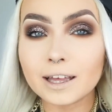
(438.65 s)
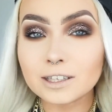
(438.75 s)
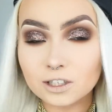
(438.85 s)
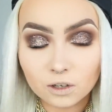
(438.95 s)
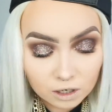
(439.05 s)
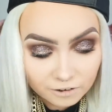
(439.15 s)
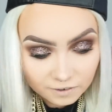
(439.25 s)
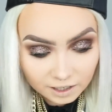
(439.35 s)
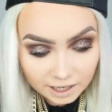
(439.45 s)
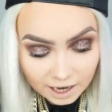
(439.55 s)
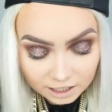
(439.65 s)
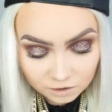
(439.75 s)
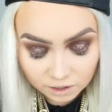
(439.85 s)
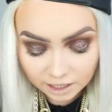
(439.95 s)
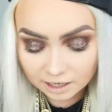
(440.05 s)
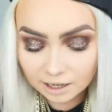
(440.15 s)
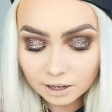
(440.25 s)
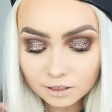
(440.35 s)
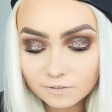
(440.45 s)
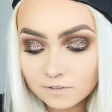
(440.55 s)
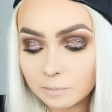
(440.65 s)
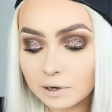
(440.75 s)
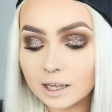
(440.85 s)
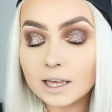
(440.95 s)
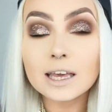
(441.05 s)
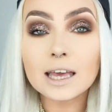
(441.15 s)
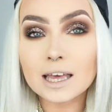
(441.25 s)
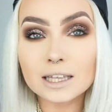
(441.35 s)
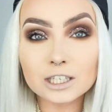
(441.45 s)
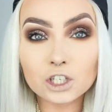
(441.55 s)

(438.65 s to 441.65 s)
It's non-affiliate, I don't gain anything from it. It's